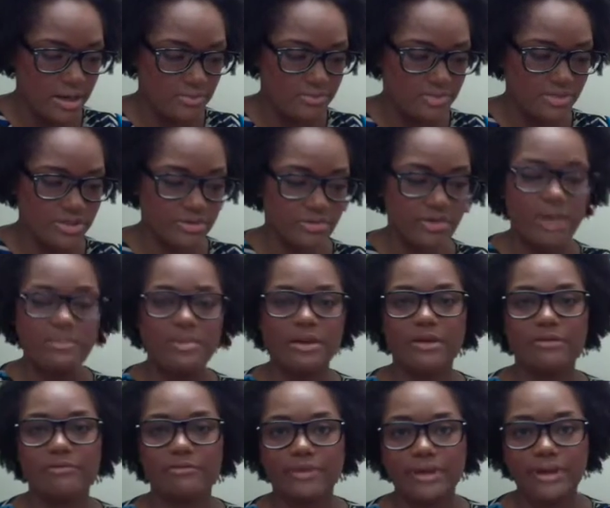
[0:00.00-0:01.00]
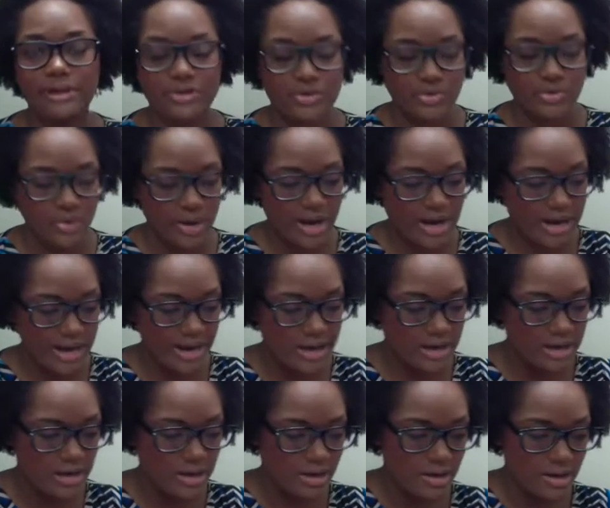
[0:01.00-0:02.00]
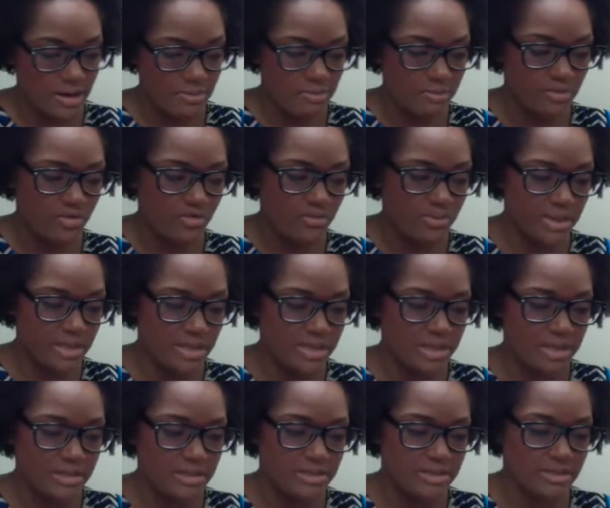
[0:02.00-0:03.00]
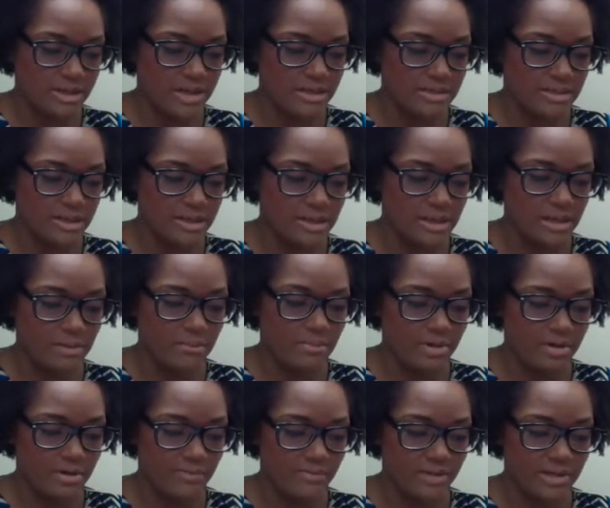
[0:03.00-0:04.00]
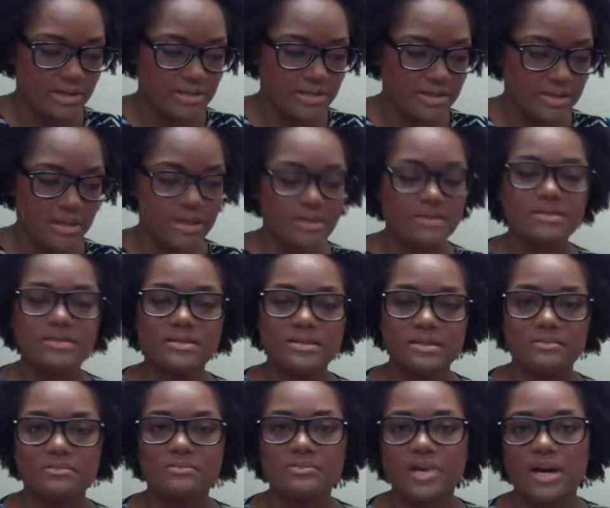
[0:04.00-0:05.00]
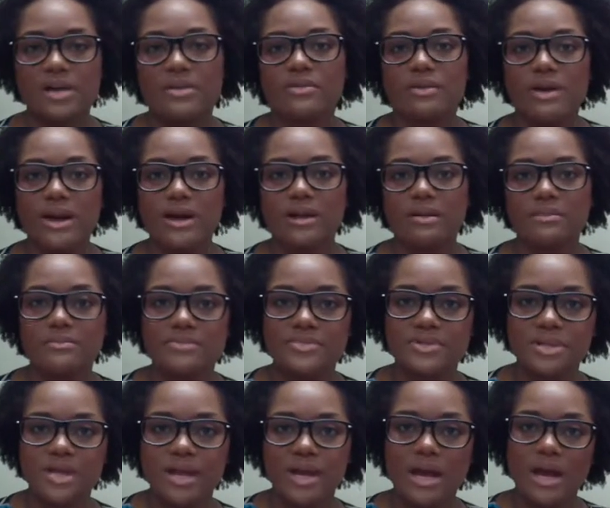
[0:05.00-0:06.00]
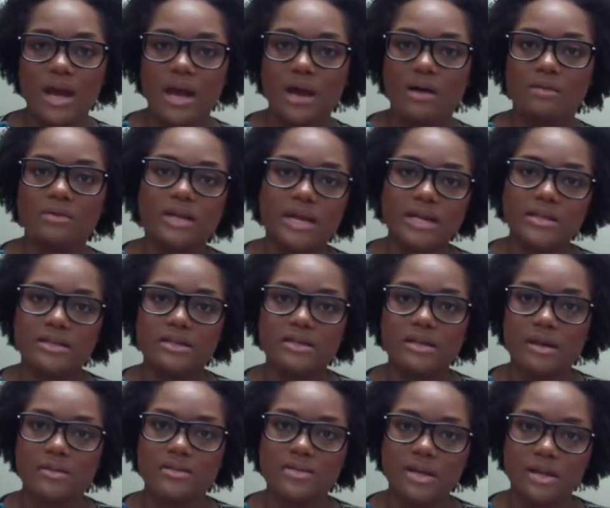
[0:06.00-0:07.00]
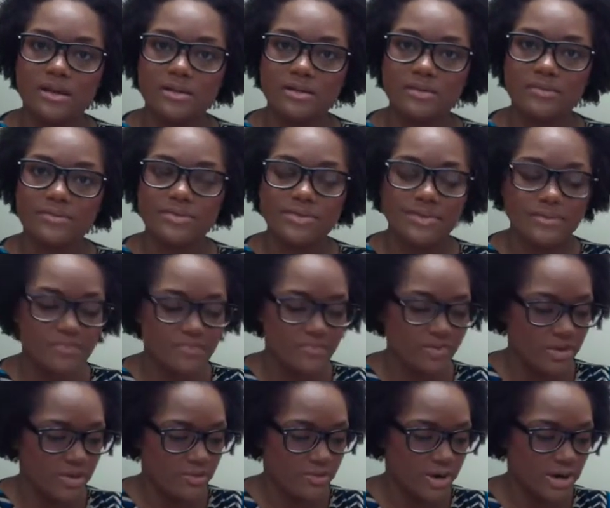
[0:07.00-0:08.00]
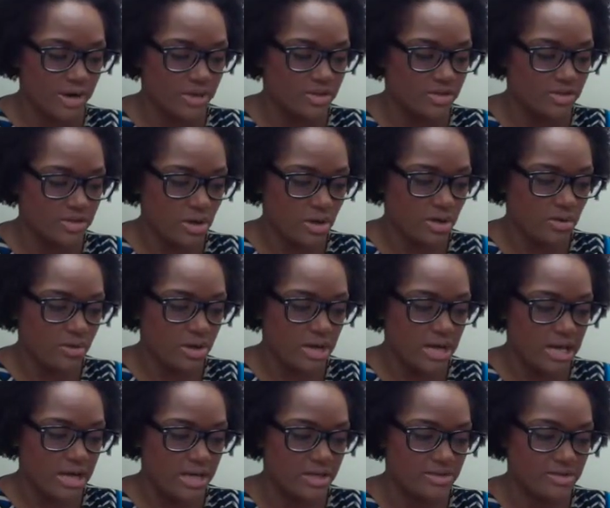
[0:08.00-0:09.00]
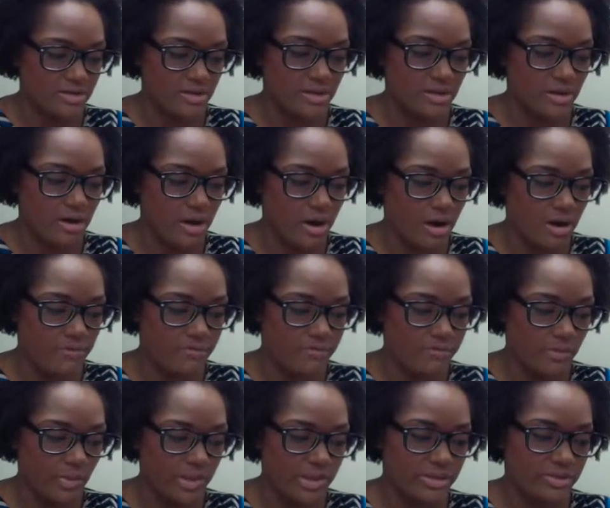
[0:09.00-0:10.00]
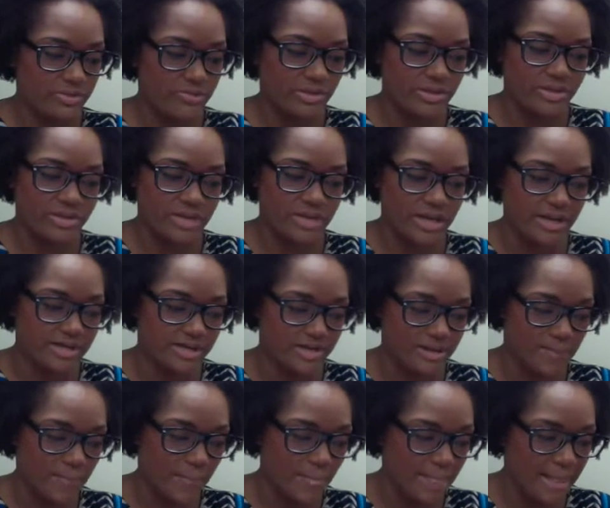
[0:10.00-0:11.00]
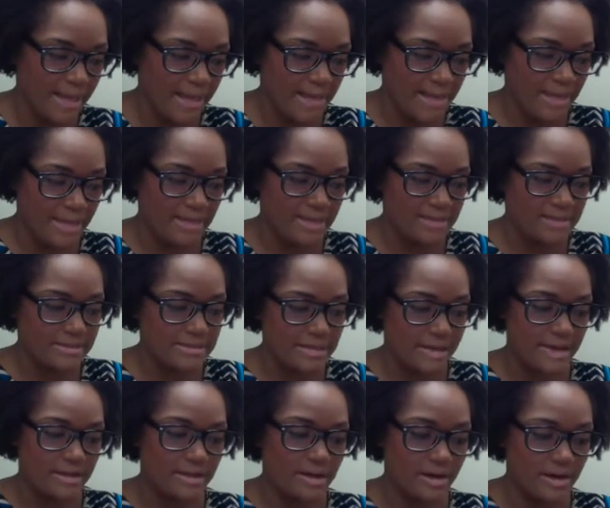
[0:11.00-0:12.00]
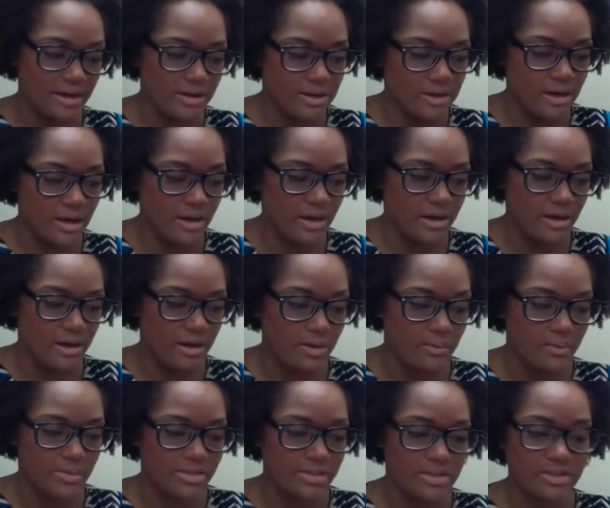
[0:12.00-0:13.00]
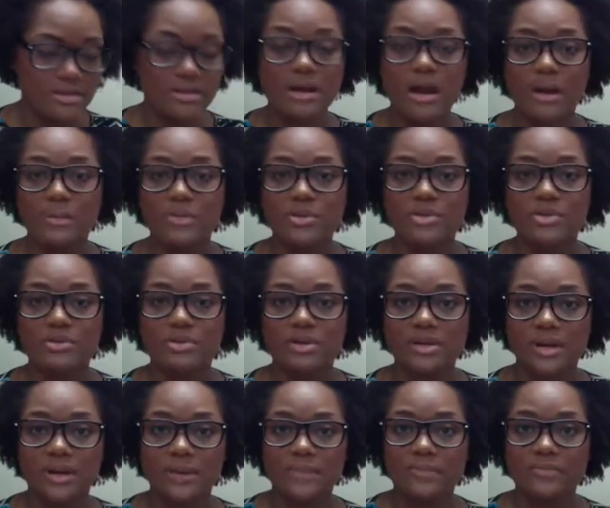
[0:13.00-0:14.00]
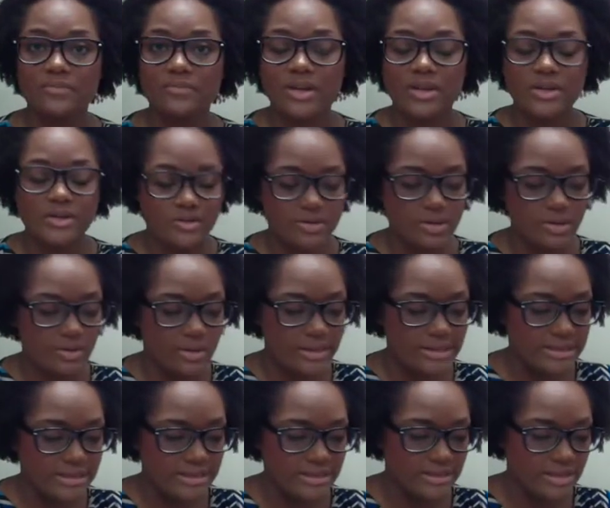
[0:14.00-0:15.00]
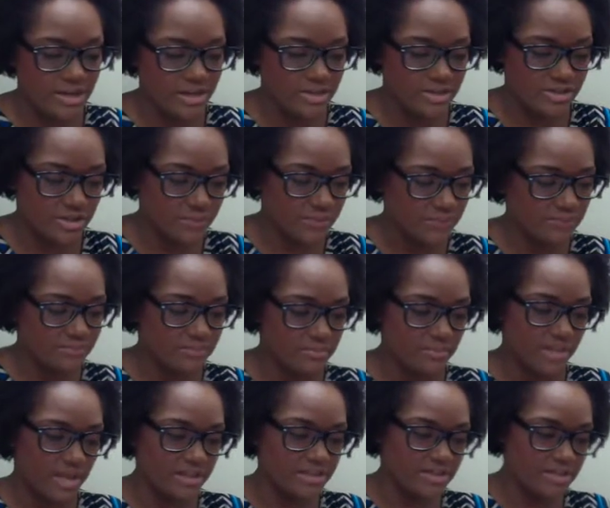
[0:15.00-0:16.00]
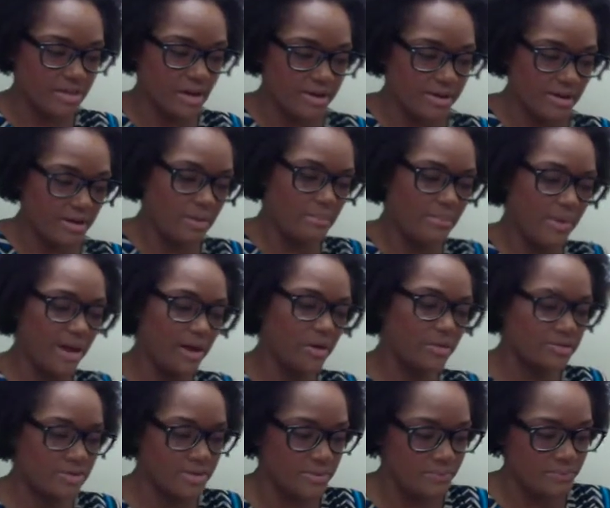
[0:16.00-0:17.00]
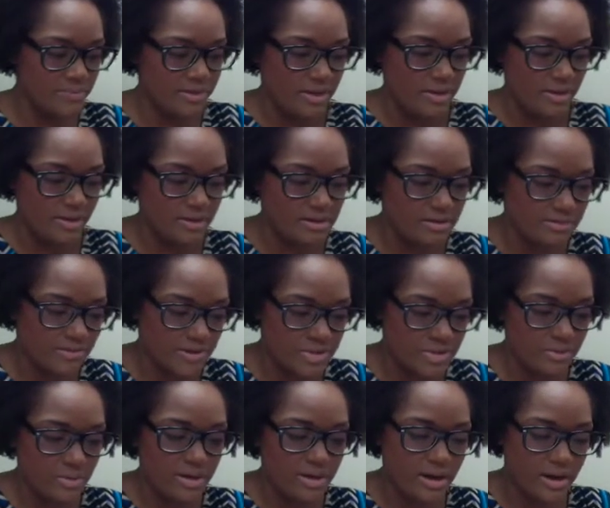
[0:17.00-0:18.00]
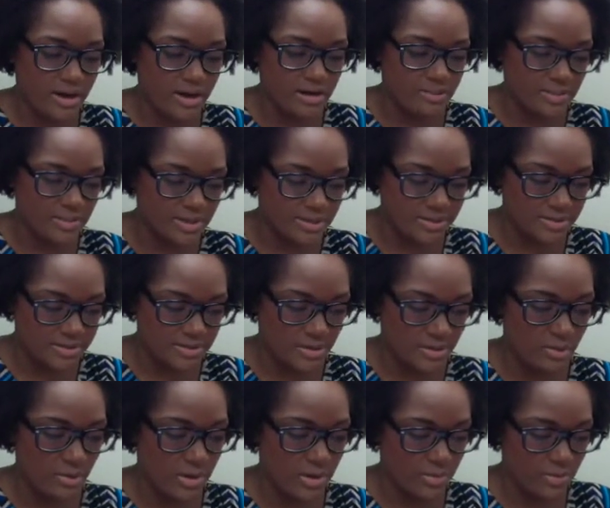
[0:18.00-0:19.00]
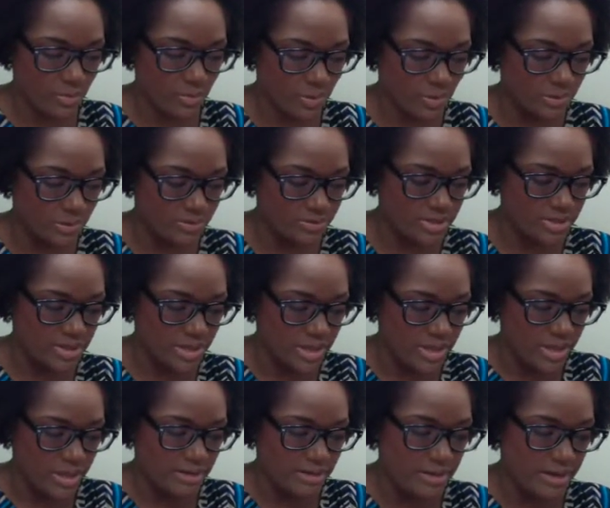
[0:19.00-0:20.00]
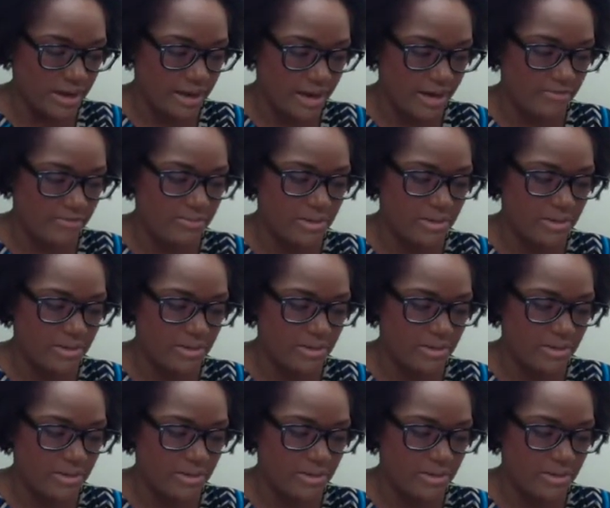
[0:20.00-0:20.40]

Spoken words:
describing free trade movement, and discussing key benefits and some other items outlined in the objectives. Right? So starting off with the first section is an unpresented opportunity. So in this section, it's talking about individual economies around the world that have